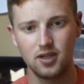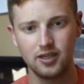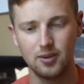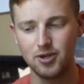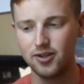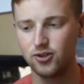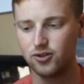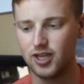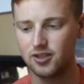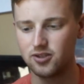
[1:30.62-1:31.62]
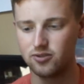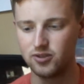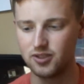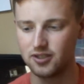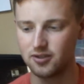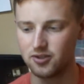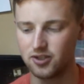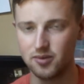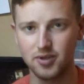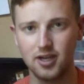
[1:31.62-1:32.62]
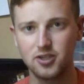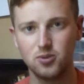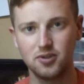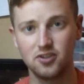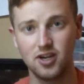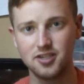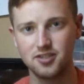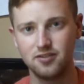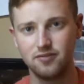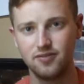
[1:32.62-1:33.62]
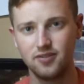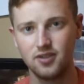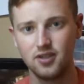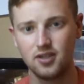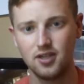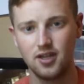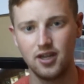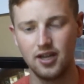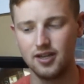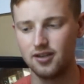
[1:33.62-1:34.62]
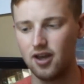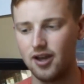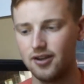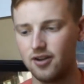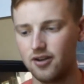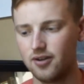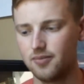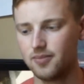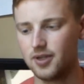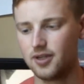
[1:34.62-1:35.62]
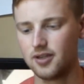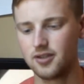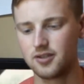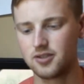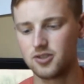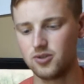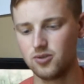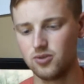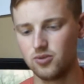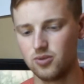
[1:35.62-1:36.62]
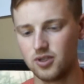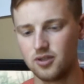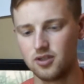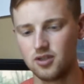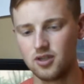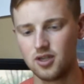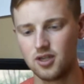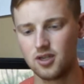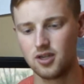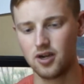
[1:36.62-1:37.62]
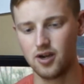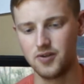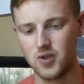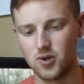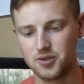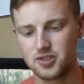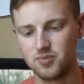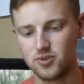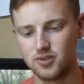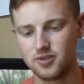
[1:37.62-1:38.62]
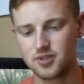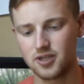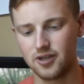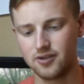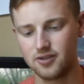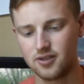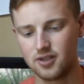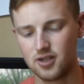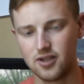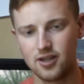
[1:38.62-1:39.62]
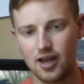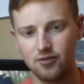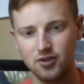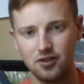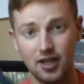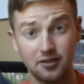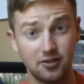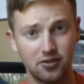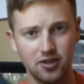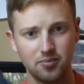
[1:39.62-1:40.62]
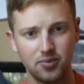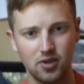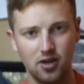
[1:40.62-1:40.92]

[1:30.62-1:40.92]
Yeah, but other than that though, really good grip, not too aggressive, and not too unnoticeable. So I really like the grip.